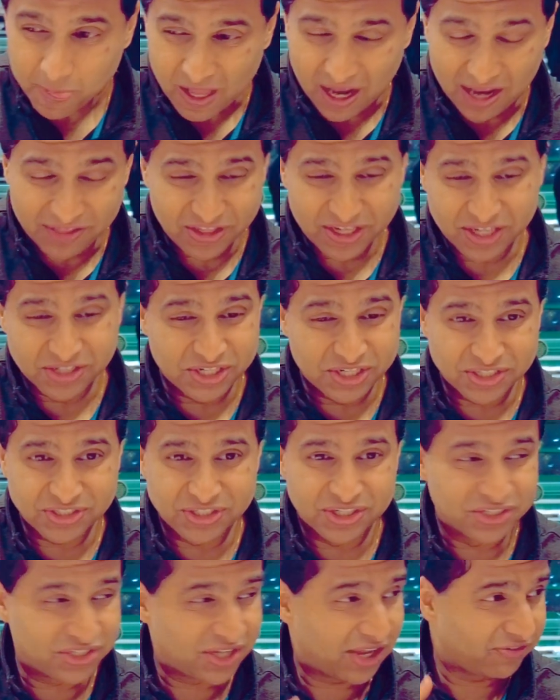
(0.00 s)
I think a
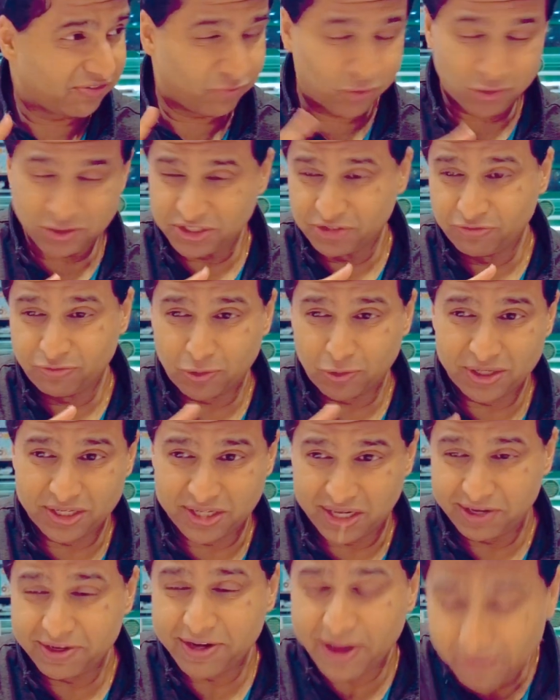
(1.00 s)
dozen is like
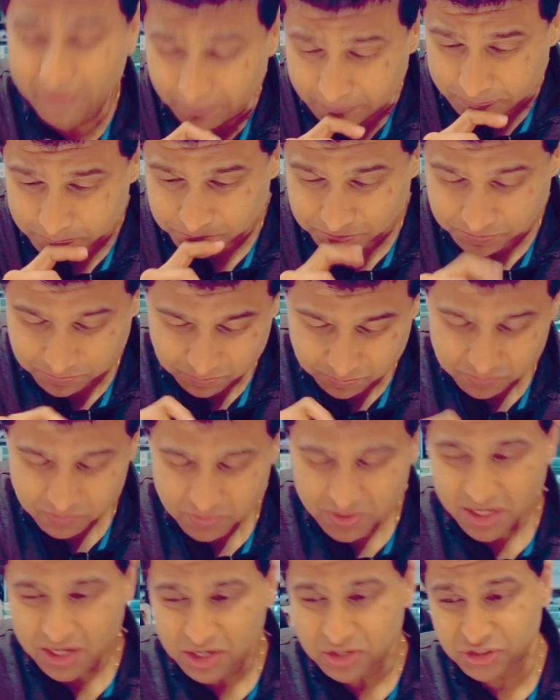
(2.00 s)
$14.49 now.
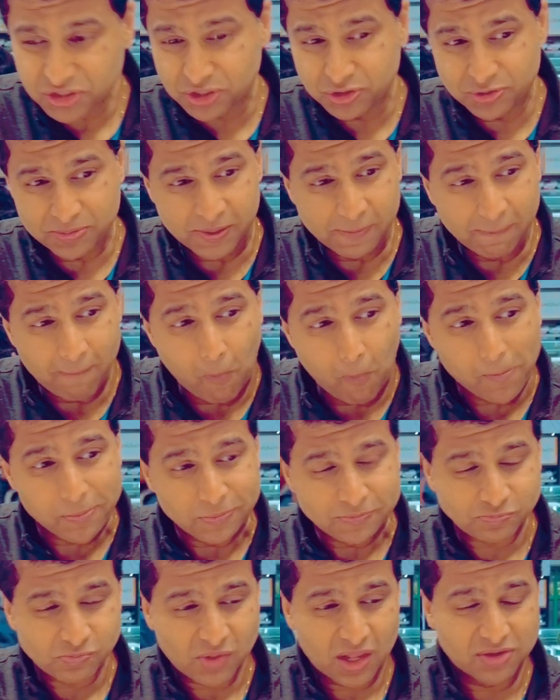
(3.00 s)
Excuse me.
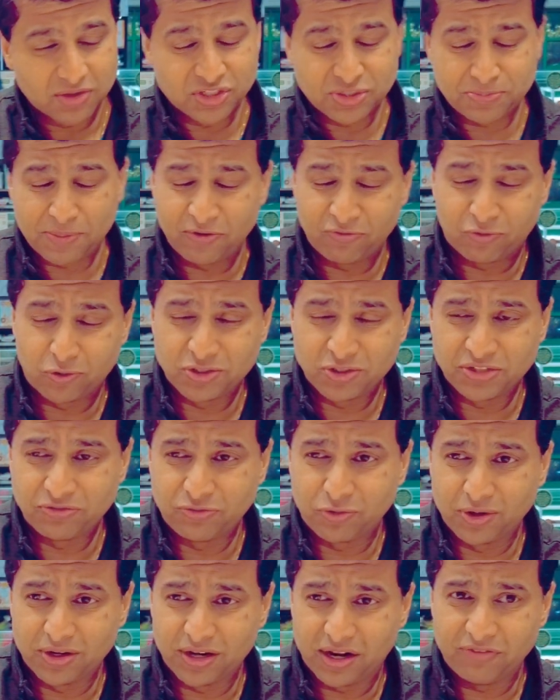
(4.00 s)
I just paid
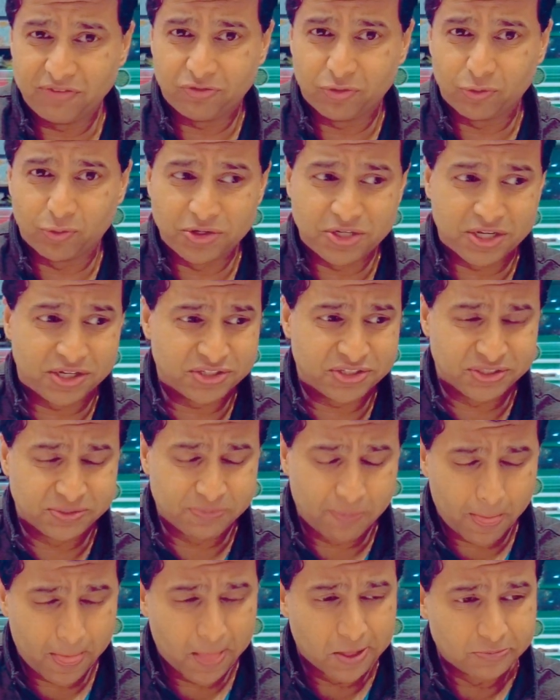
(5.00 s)
$14.49 for a dozen.
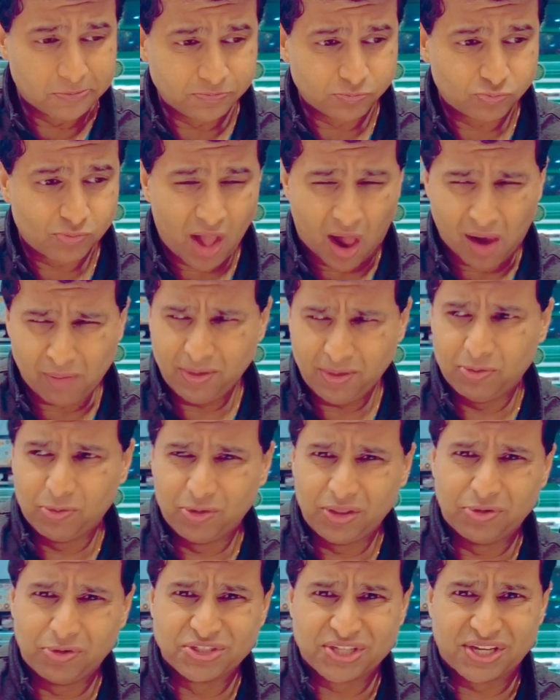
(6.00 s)
I remember
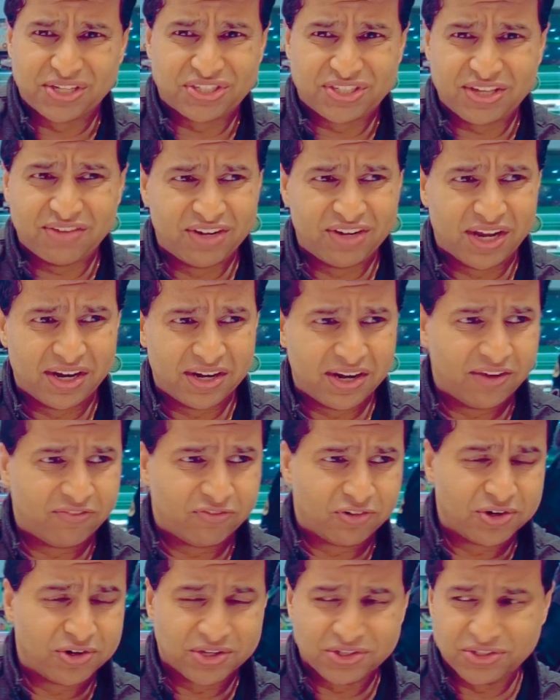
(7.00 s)
when there was like $7.99
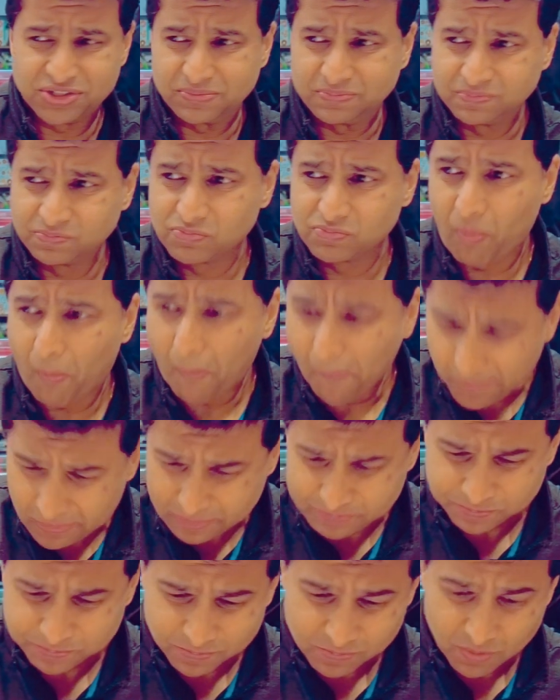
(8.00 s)
for a dozen.
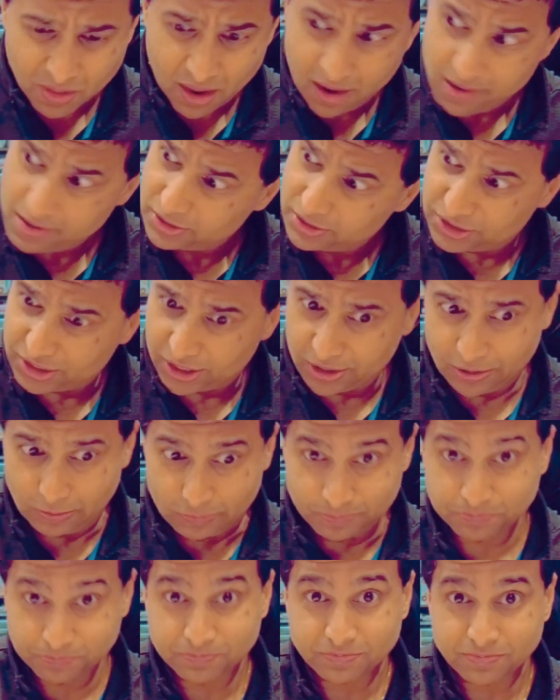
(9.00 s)

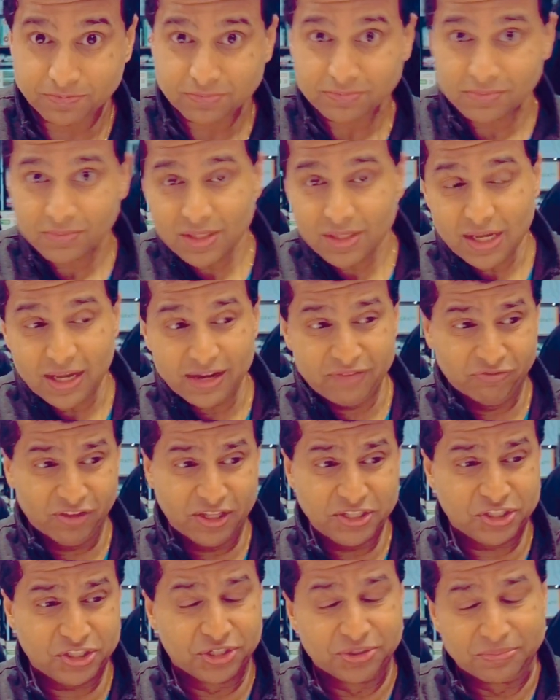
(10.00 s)
So,
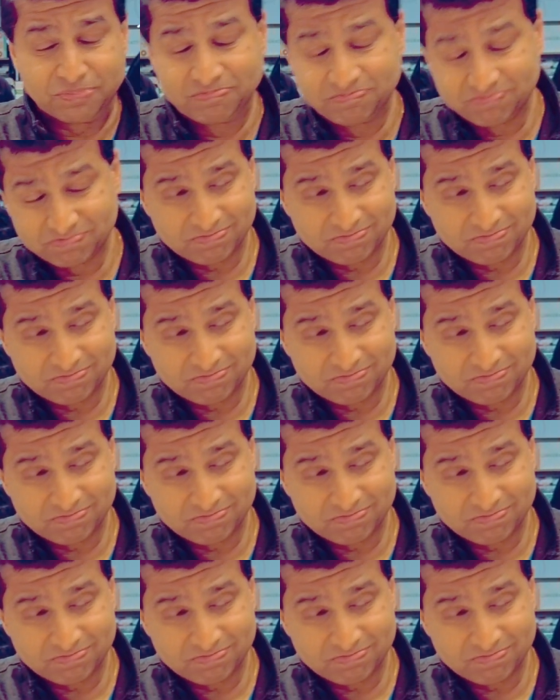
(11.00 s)
inflation.